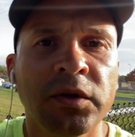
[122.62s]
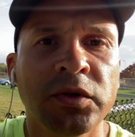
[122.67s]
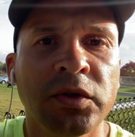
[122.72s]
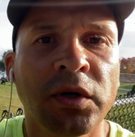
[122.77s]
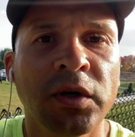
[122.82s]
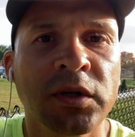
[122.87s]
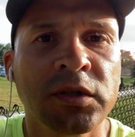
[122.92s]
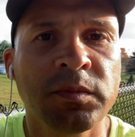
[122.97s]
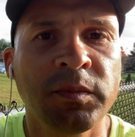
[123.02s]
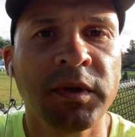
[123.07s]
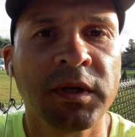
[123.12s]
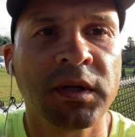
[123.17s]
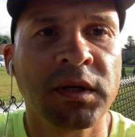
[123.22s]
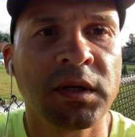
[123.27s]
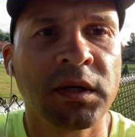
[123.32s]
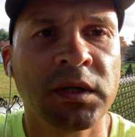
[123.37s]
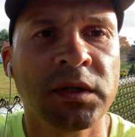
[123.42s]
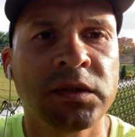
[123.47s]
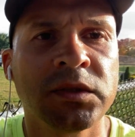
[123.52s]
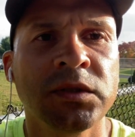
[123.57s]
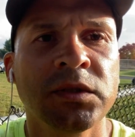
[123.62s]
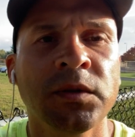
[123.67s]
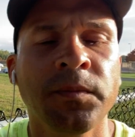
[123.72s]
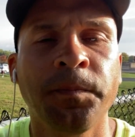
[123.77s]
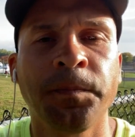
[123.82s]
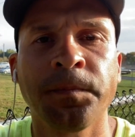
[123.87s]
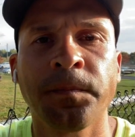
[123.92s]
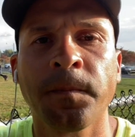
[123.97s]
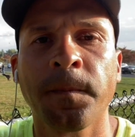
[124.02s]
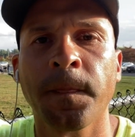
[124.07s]
dogs because
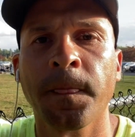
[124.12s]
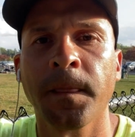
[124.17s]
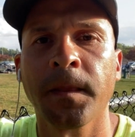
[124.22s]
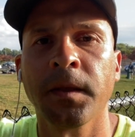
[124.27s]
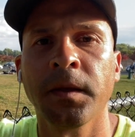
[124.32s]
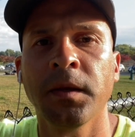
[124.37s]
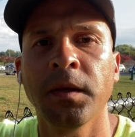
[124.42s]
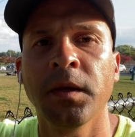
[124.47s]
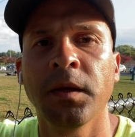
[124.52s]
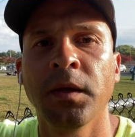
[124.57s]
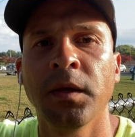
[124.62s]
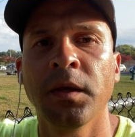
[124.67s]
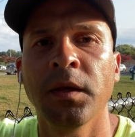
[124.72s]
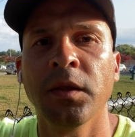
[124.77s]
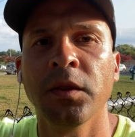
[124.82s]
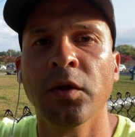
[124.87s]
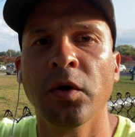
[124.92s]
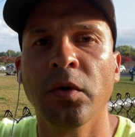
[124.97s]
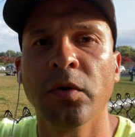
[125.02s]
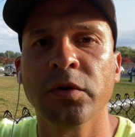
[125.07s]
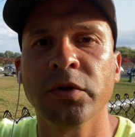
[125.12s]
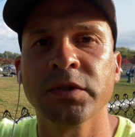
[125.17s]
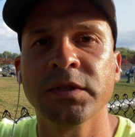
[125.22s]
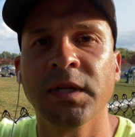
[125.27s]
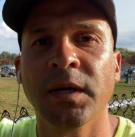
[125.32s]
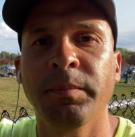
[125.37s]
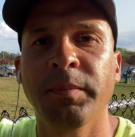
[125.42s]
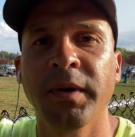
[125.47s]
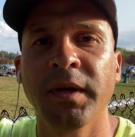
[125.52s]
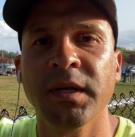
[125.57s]
the owner's
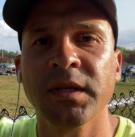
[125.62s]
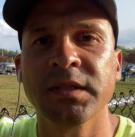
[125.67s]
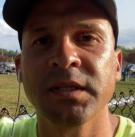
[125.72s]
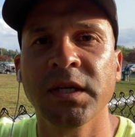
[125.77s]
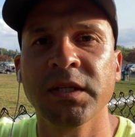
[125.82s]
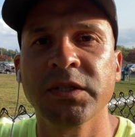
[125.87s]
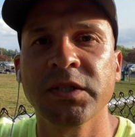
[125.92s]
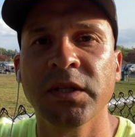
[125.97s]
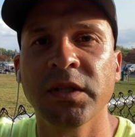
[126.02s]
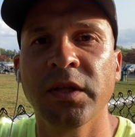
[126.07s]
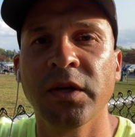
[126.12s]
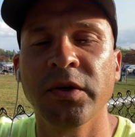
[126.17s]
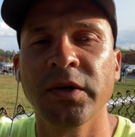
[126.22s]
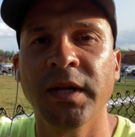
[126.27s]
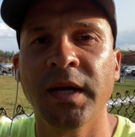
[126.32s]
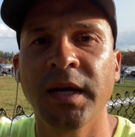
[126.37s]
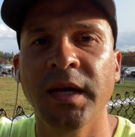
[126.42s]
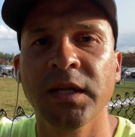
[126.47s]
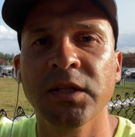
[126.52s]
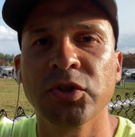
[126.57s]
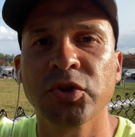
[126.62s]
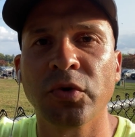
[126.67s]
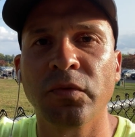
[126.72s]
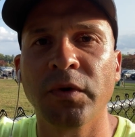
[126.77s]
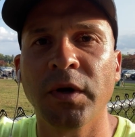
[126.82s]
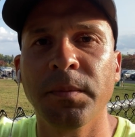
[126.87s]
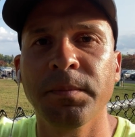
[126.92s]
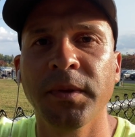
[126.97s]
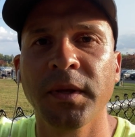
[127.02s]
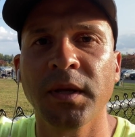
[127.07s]
not paying attention. They're not
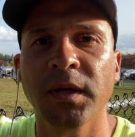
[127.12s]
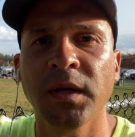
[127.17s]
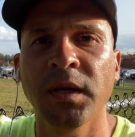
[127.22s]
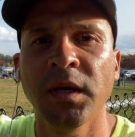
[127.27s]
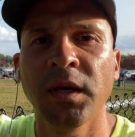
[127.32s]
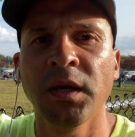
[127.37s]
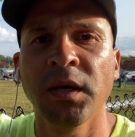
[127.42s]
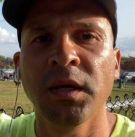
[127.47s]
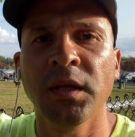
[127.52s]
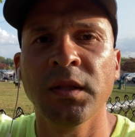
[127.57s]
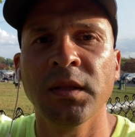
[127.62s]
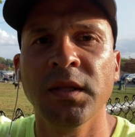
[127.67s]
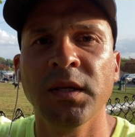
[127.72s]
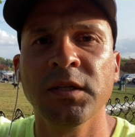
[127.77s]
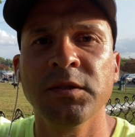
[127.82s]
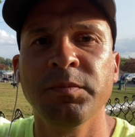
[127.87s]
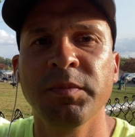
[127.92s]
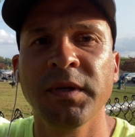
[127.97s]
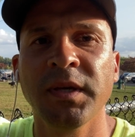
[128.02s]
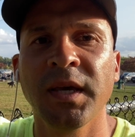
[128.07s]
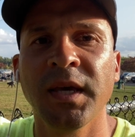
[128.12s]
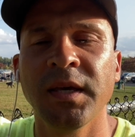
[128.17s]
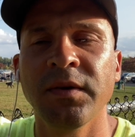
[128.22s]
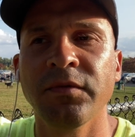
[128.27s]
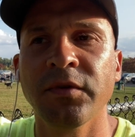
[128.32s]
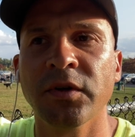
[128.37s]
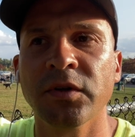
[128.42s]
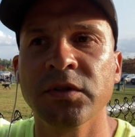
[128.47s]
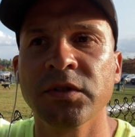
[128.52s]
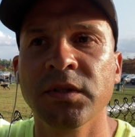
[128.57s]
interrupting these
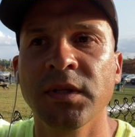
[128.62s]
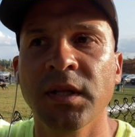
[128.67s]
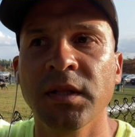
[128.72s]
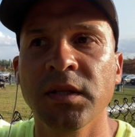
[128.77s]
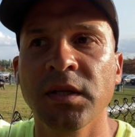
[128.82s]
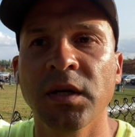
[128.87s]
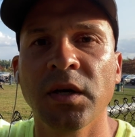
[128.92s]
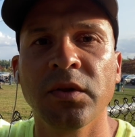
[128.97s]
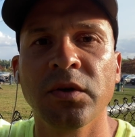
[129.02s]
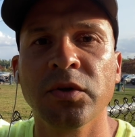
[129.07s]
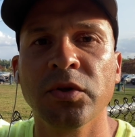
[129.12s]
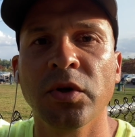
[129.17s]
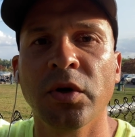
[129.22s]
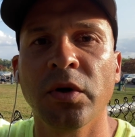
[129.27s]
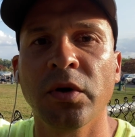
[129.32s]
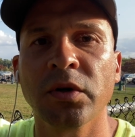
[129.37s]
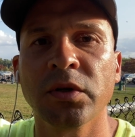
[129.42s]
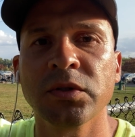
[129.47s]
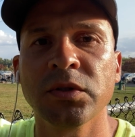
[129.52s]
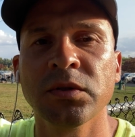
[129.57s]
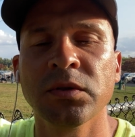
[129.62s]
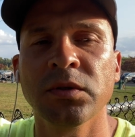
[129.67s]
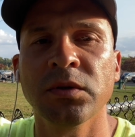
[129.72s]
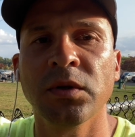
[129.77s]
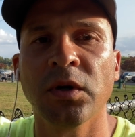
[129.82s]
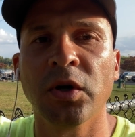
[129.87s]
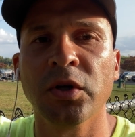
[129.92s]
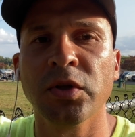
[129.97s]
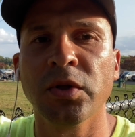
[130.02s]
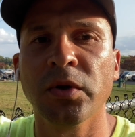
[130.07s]
behaviors that the other dogs
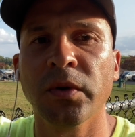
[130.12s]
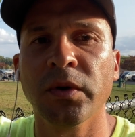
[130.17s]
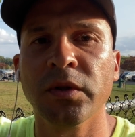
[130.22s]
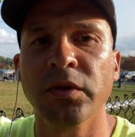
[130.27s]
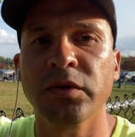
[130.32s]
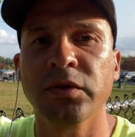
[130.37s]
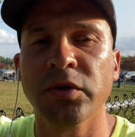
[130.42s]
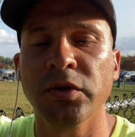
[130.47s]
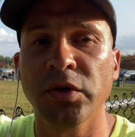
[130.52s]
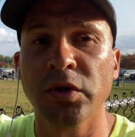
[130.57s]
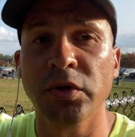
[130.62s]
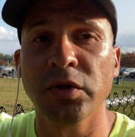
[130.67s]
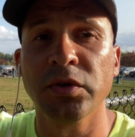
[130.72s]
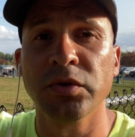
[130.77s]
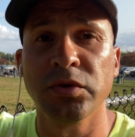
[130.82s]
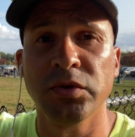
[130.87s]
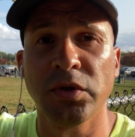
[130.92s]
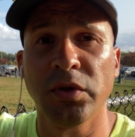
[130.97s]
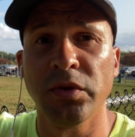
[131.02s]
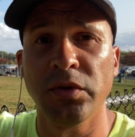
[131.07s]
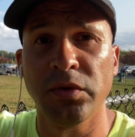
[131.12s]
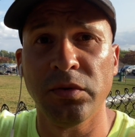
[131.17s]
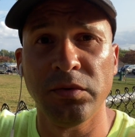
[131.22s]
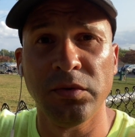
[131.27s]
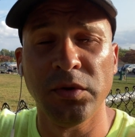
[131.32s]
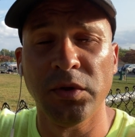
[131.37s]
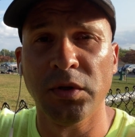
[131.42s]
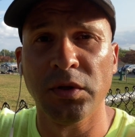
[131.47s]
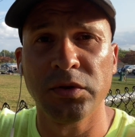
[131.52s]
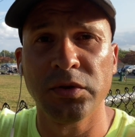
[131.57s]
are doing to your to
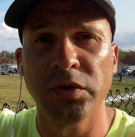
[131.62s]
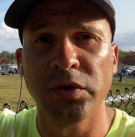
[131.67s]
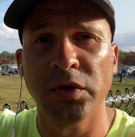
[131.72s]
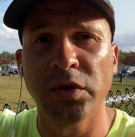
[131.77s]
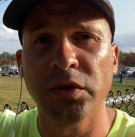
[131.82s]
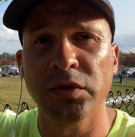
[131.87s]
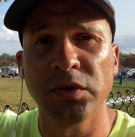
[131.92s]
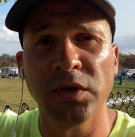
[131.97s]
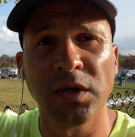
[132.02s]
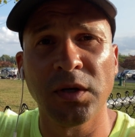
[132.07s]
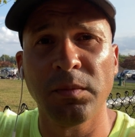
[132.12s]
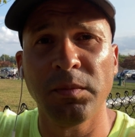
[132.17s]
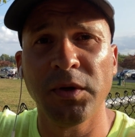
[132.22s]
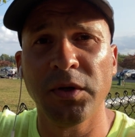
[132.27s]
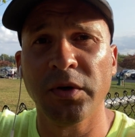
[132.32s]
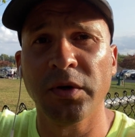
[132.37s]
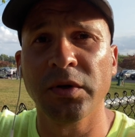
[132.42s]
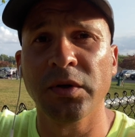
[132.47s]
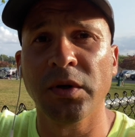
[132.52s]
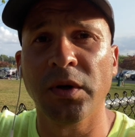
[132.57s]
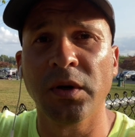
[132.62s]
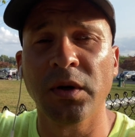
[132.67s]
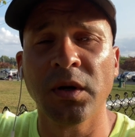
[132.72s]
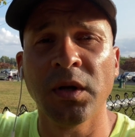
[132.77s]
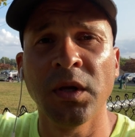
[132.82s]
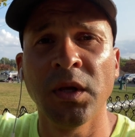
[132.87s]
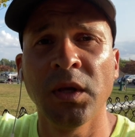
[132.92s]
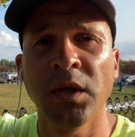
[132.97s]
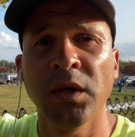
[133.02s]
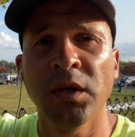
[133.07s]
you know to your it could be your dog
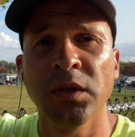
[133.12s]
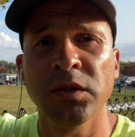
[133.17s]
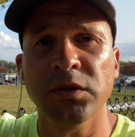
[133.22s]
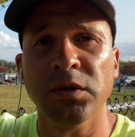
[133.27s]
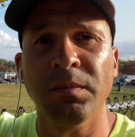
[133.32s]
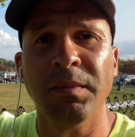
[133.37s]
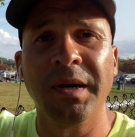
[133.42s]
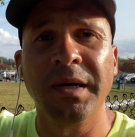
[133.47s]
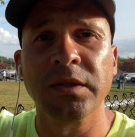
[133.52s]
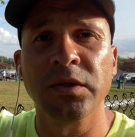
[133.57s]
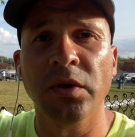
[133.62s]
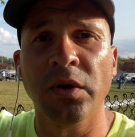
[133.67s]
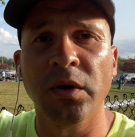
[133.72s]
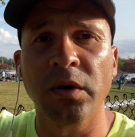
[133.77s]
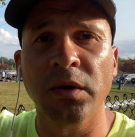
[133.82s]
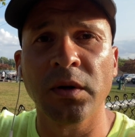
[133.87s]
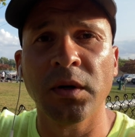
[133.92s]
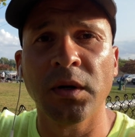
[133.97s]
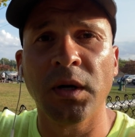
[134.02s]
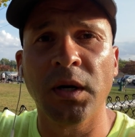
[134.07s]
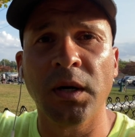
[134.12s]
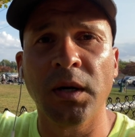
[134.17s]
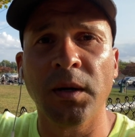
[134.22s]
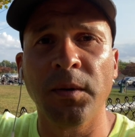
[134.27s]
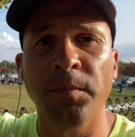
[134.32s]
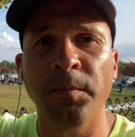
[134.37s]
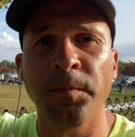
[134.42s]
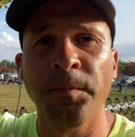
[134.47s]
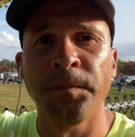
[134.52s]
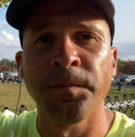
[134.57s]
to my dog.
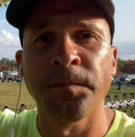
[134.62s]
Um,